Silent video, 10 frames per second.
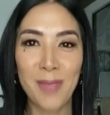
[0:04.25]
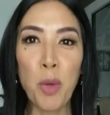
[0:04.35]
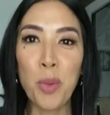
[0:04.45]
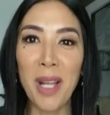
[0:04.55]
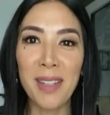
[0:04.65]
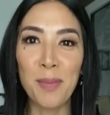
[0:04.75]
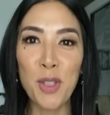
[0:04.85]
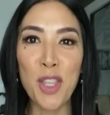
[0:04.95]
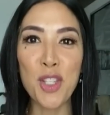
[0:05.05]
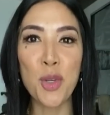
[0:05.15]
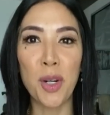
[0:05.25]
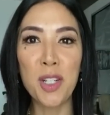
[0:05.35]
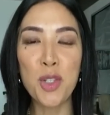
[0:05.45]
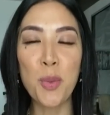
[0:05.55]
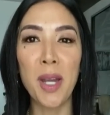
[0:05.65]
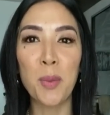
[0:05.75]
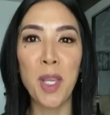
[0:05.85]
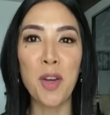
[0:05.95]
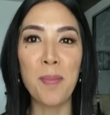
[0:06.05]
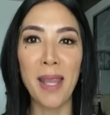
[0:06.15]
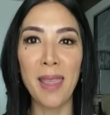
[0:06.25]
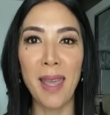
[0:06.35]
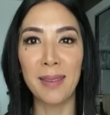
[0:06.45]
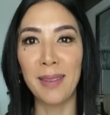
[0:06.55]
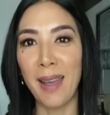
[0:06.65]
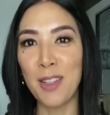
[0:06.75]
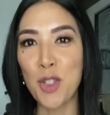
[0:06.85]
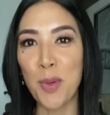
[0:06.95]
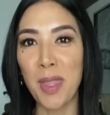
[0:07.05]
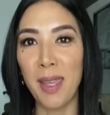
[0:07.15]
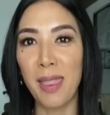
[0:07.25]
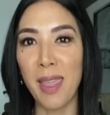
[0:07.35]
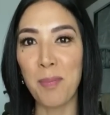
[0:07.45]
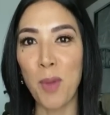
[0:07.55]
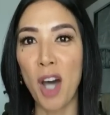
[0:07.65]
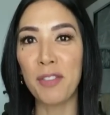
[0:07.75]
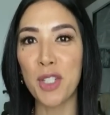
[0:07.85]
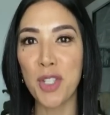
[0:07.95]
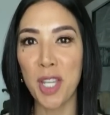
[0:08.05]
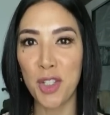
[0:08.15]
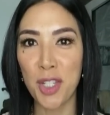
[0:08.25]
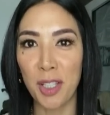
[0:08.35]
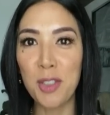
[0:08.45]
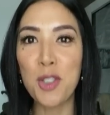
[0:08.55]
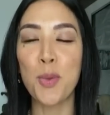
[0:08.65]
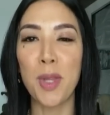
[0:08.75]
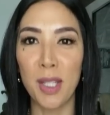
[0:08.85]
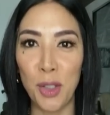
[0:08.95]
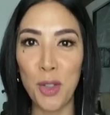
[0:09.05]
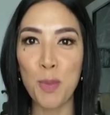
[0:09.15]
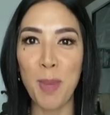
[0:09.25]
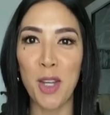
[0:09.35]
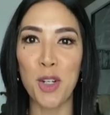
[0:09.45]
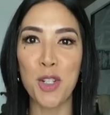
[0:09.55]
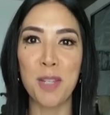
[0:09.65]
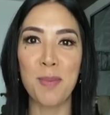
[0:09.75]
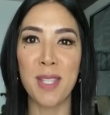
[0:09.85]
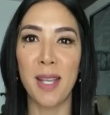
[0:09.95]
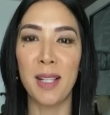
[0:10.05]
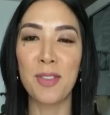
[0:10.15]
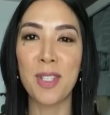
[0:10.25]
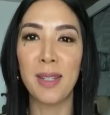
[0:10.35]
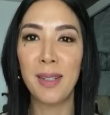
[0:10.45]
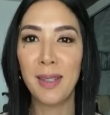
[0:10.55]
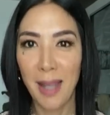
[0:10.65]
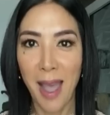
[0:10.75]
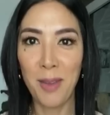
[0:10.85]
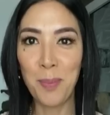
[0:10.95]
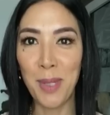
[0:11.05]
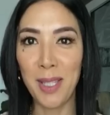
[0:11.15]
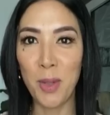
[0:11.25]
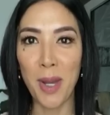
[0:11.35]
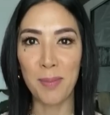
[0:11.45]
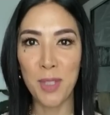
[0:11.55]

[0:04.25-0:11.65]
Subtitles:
Welcome to The Source, where we combine the headlines with in-depth conversations with the newsmakers themselves. I'm Pinky Webb.